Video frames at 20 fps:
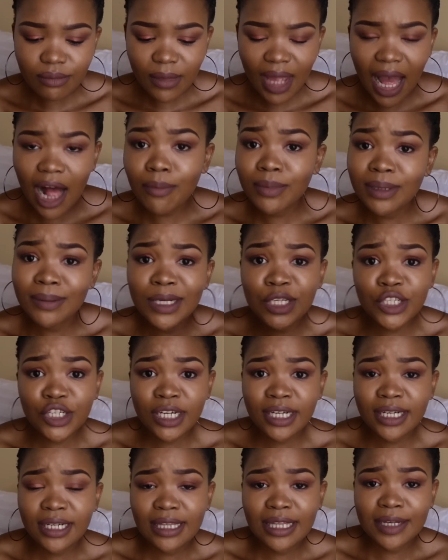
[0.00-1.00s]
I'll be
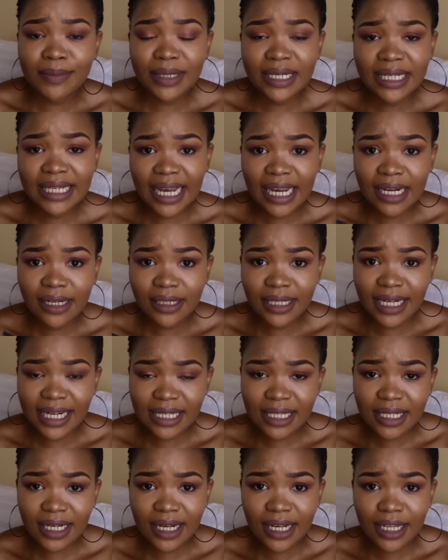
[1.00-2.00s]
mentioning them again
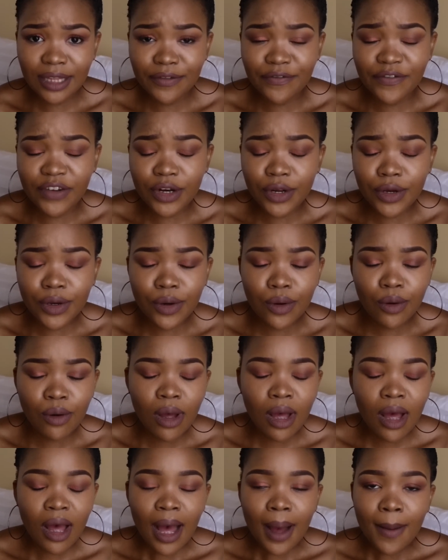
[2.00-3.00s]
later in the video.
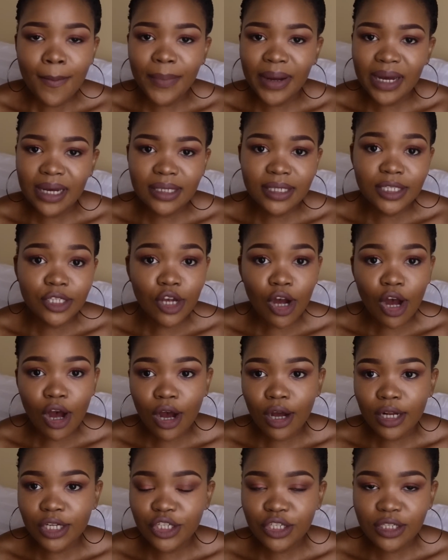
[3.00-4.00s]
But
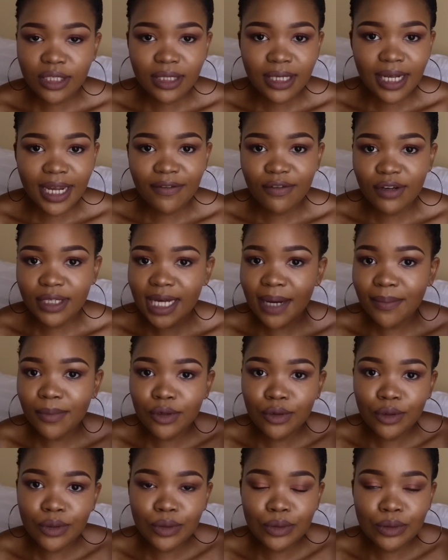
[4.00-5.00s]
yeah, just every time you
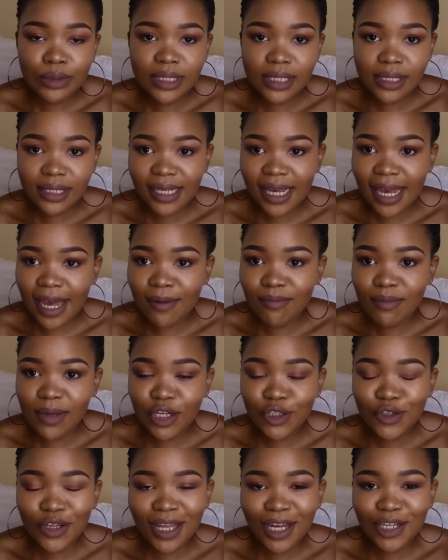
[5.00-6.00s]
go to a Dischem, make
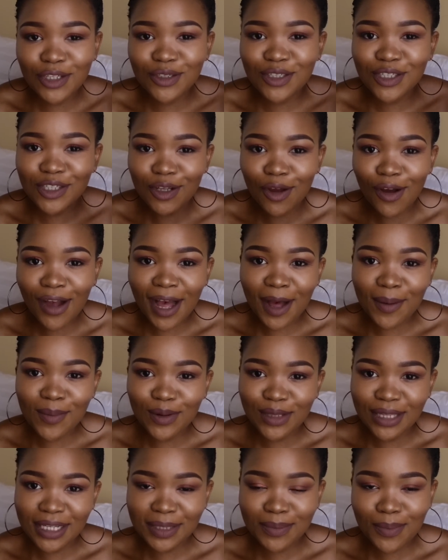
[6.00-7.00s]
sure that you stock up
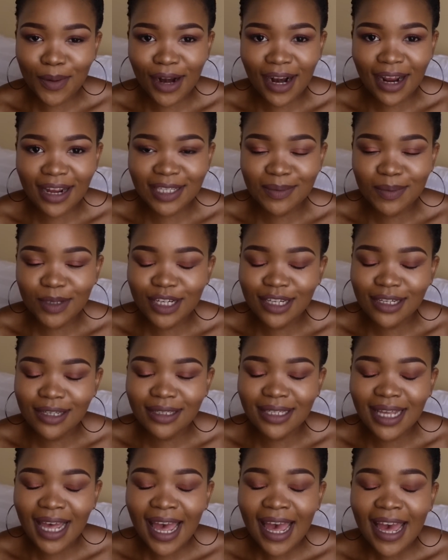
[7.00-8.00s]
on these products
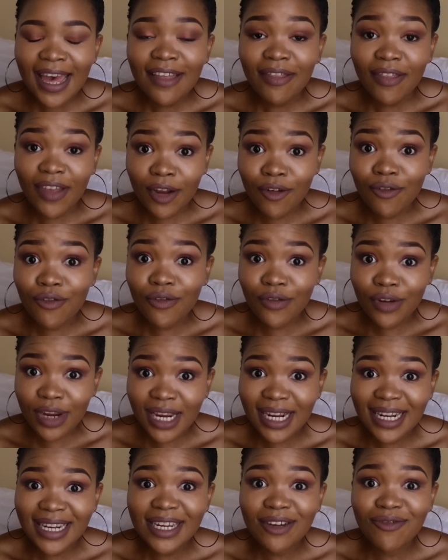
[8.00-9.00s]
because they
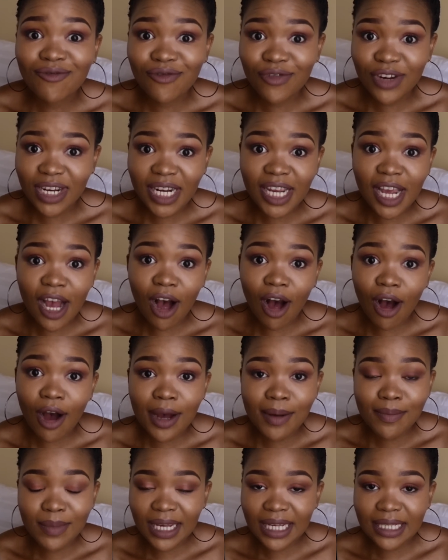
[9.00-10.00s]
really are
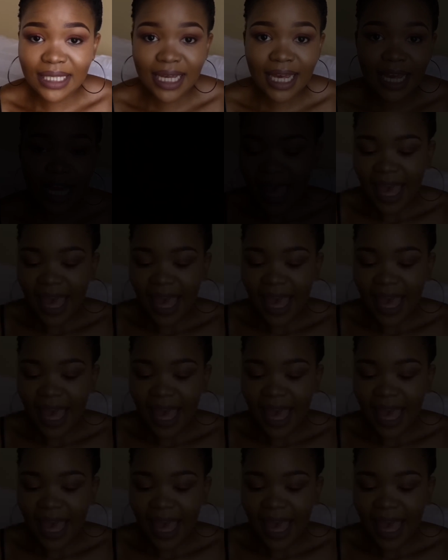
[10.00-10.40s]
amazing.